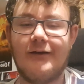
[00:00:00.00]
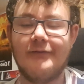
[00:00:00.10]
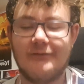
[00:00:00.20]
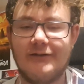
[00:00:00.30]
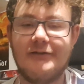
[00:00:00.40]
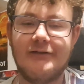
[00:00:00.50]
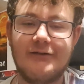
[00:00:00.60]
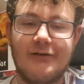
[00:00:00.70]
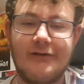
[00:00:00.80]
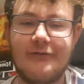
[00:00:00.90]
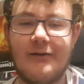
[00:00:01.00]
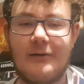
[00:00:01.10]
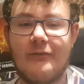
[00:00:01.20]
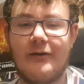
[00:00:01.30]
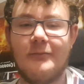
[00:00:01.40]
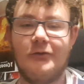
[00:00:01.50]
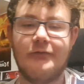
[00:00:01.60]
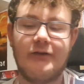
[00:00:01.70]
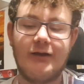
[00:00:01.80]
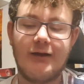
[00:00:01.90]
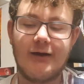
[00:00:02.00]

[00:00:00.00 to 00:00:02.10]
I really did like that about that movie.